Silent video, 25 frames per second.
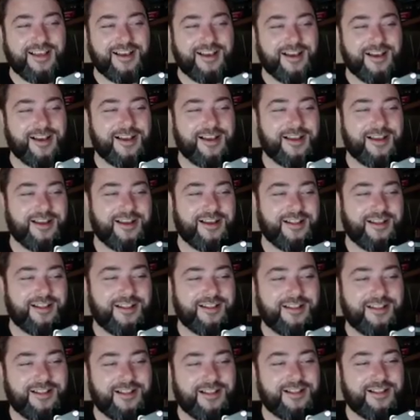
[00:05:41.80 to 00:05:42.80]

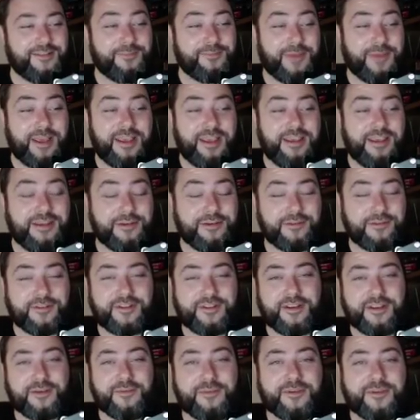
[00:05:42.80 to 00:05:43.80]
I'll pay you
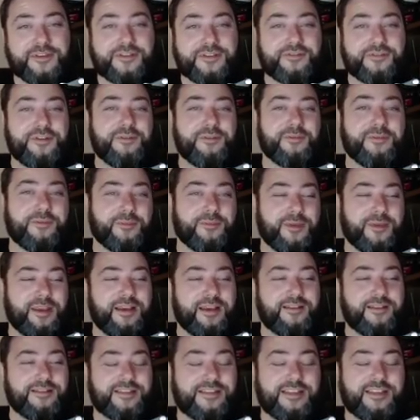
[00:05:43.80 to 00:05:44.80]
to come on a stream with me.
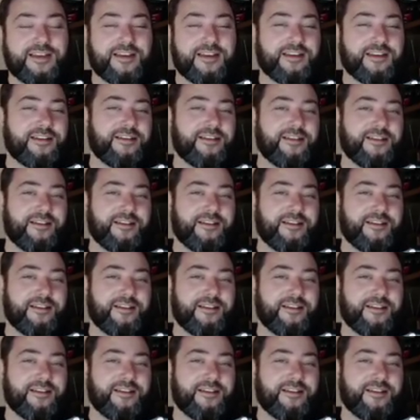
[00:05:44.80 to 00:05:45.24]
How's that?